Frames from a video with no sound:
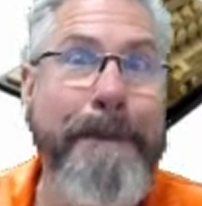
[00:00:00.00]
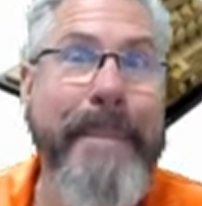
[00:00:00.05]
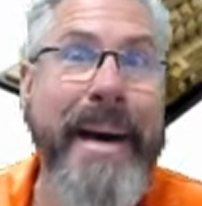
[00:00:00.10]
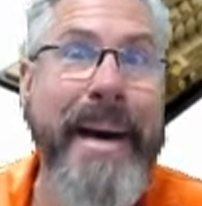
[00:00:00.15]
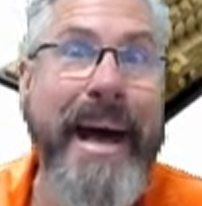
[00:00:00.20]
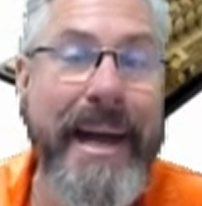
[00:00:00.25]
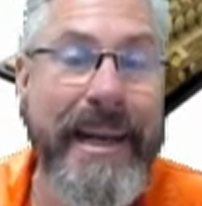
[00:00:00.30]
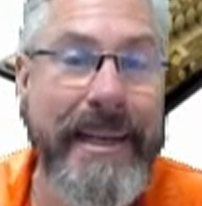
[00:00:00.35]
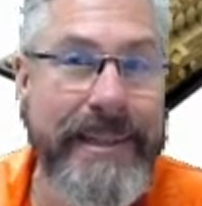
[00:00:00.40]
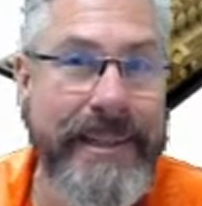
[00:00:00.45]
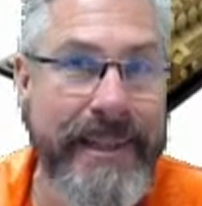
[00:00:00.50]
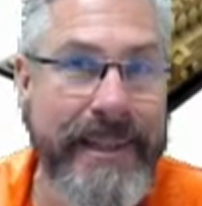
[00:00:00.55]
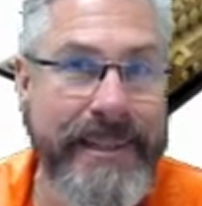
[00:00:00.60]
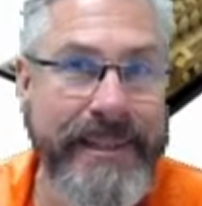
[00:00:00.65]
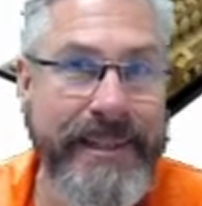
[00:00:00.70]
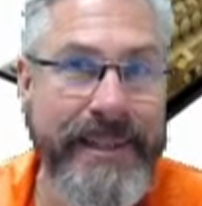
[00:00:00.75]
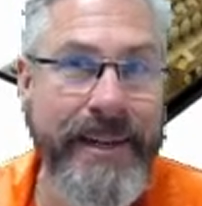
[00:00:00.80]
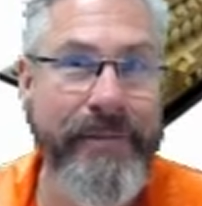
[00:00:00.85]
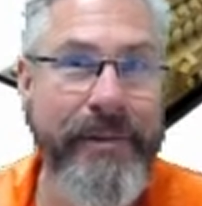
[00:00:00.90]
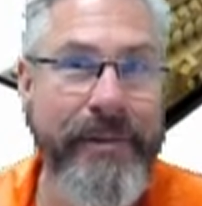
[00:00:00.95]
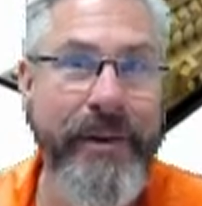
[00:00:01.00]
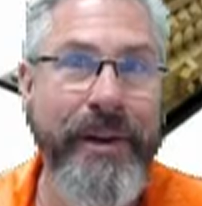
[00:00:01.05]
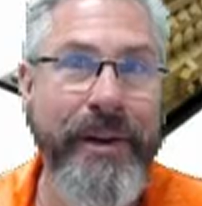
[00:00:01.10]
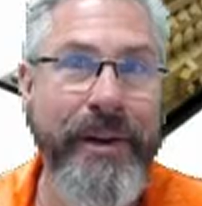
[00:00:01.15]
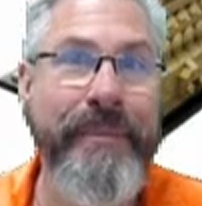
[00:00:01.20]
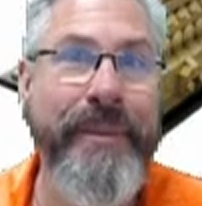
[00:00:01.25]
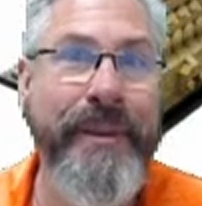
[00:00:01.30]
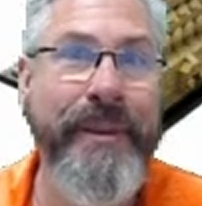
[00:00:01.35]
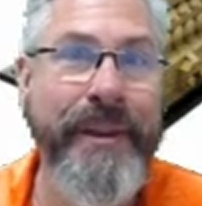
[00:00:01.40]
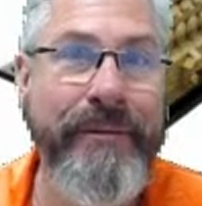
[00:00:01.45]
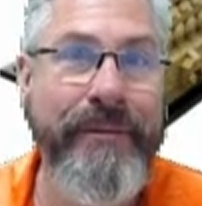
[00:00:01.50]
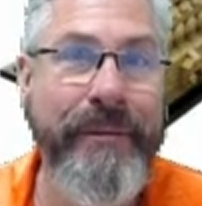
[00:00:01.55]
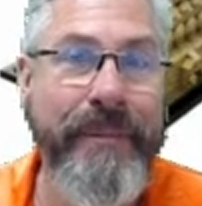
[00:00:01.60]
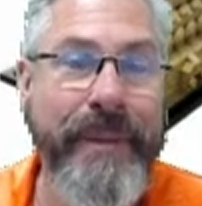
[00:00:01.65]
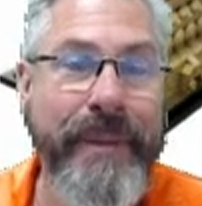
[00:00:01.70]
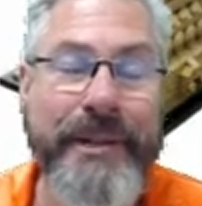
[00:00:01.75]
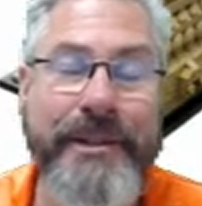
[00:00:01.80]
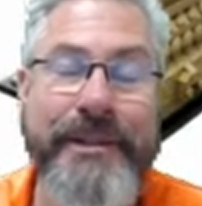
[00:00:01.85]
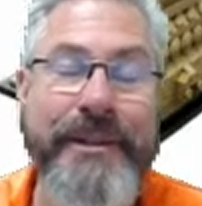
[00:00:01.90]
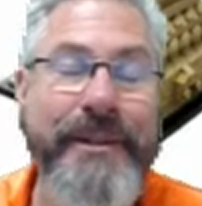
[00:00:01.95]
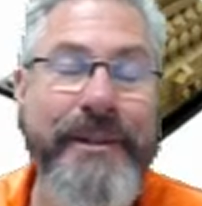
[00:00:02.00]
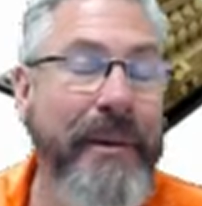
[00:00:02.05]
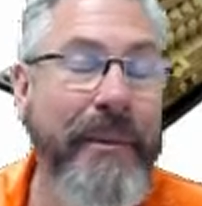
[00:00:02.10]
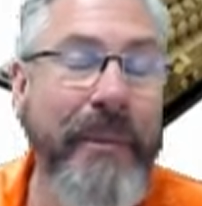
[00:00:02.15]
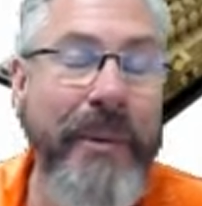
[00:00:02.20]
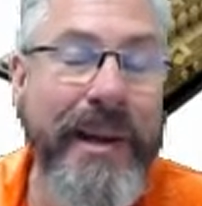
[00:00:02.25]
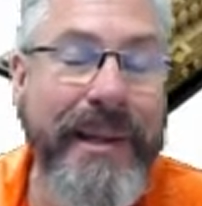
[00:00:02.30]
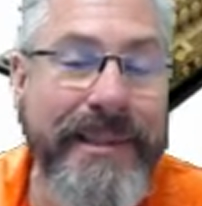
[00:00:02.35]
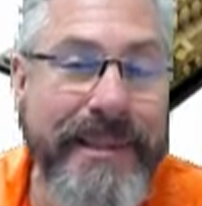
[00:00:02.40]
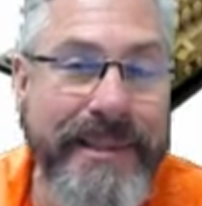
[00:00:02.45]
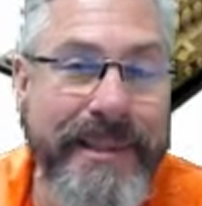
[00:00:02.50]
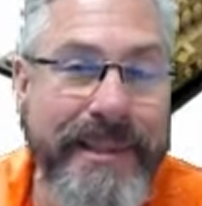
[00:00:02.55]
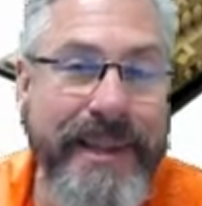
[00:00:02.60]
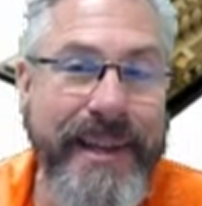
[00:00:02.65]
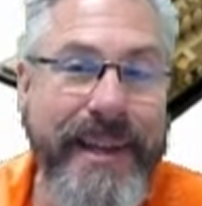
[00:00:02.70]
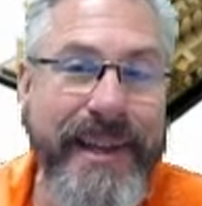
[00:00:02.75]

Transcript: box that's covering up the information, not once.